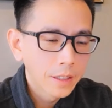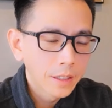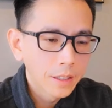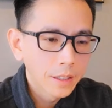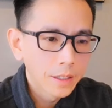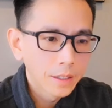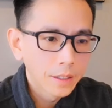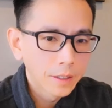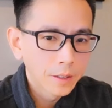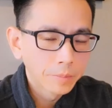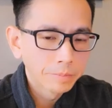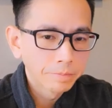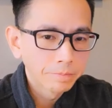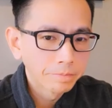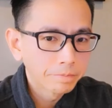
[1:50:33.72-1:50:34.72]

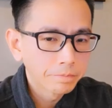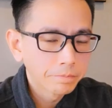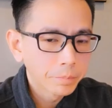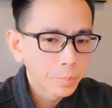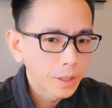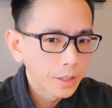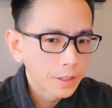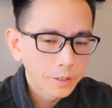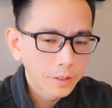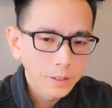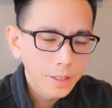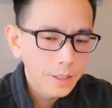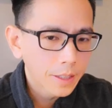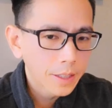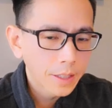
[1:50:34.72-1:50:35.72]

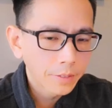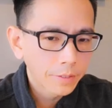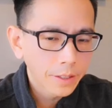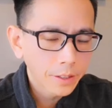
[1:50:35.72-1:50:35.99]
But I